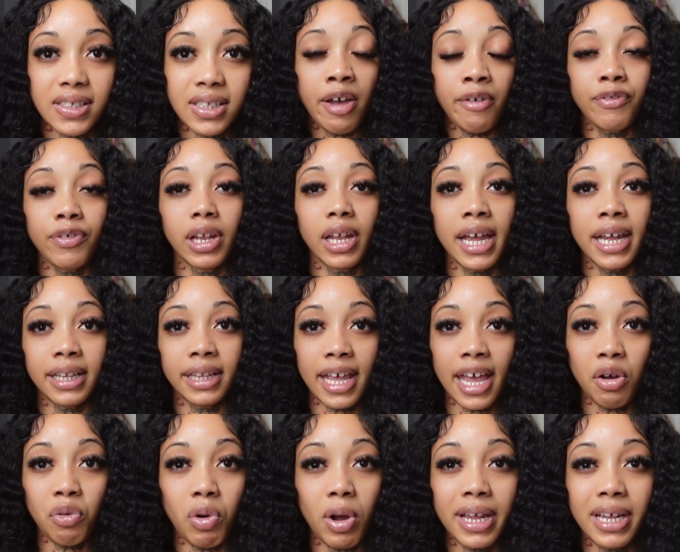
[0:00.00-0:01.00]
I feel like
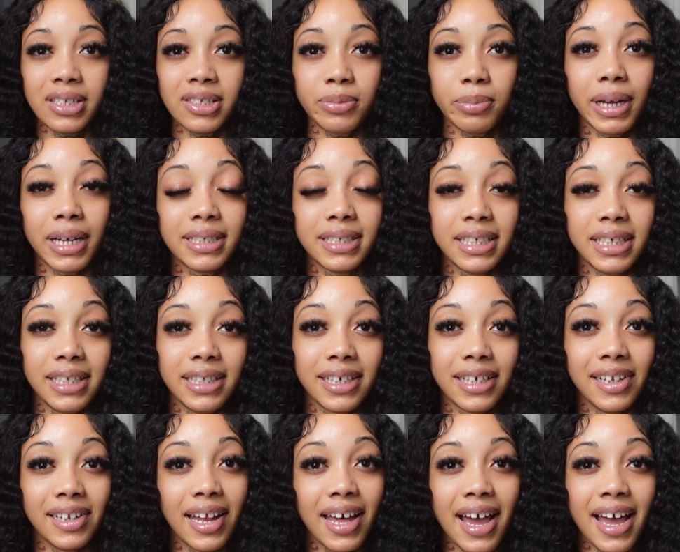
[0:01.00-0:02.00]
that whitens my teeth
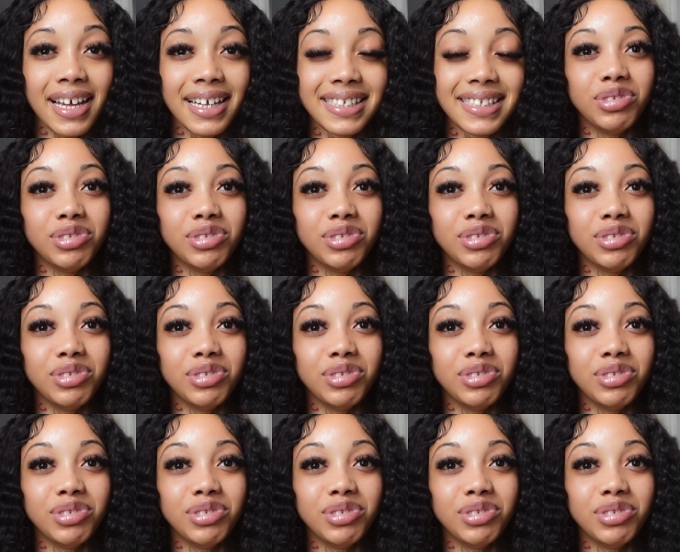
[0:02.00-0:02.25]
a lot.